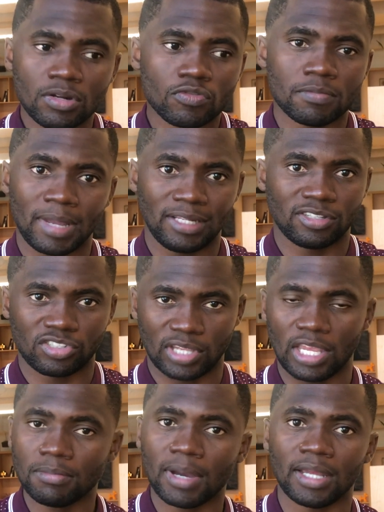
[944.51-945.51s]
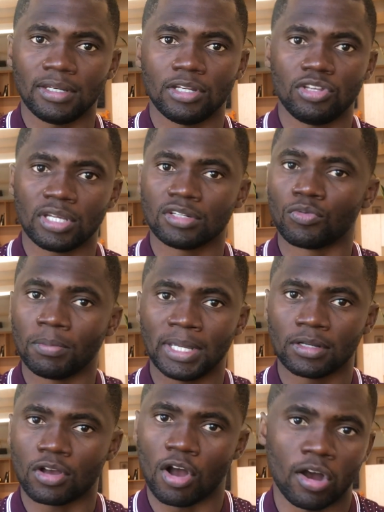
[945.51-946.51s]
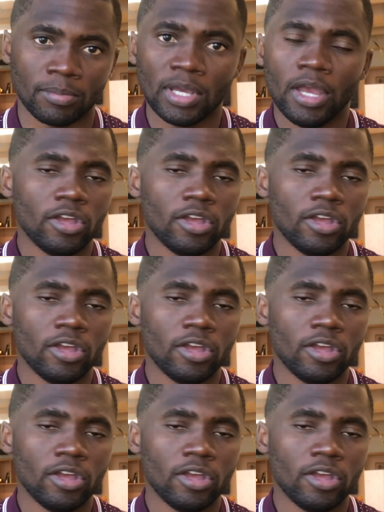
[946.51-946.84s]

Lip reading: remain sane-minded, you can remain calm,